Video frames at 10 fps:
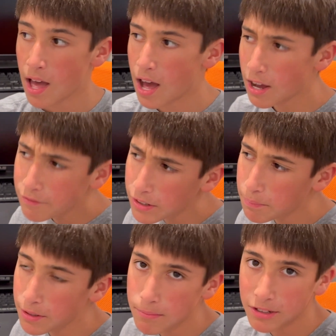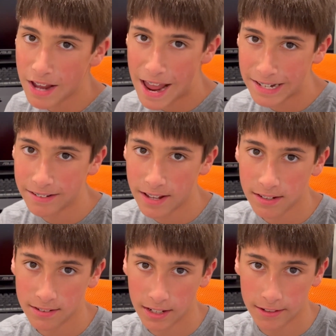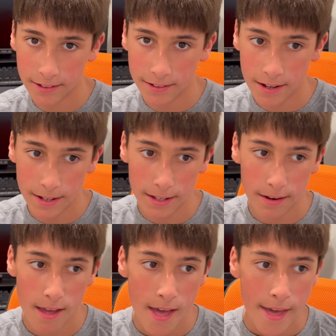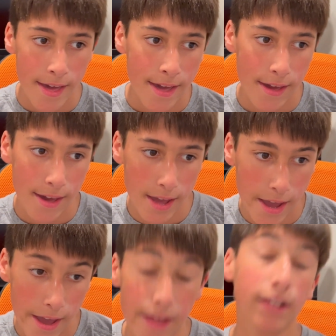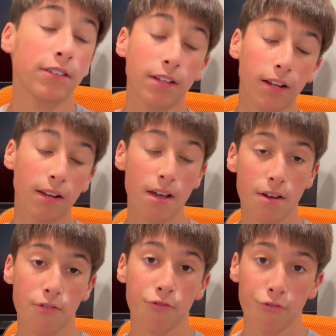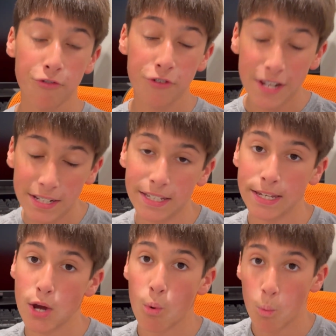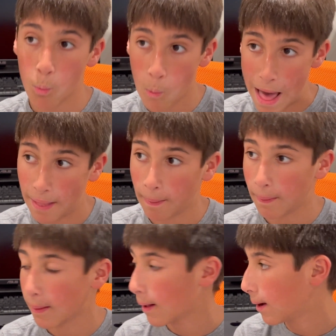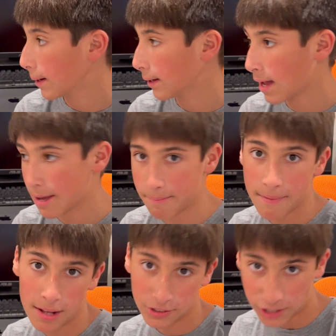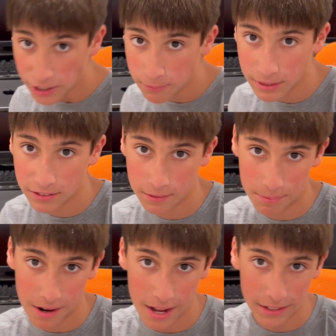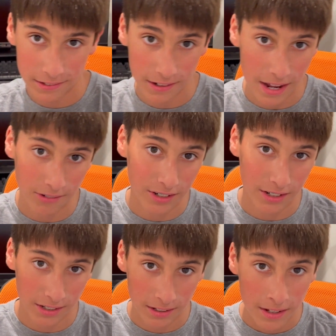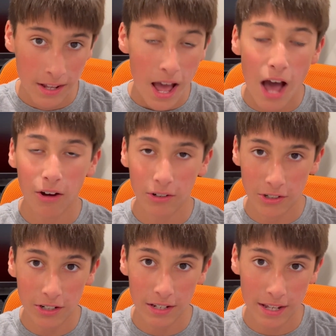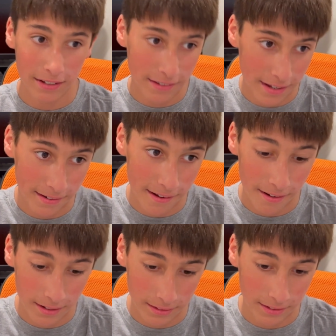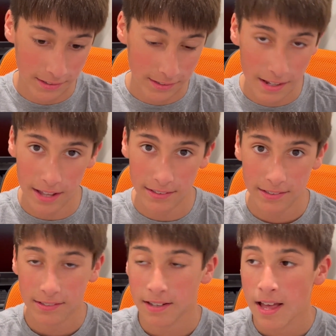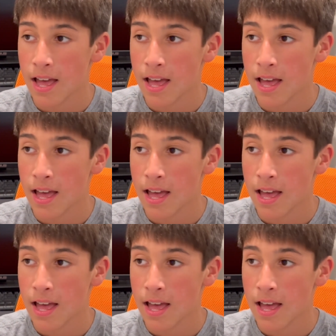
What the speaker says: I've done pretty much any test I could on it, and it's done really well on it. I'm genuinely surprised on how good it did on these tests.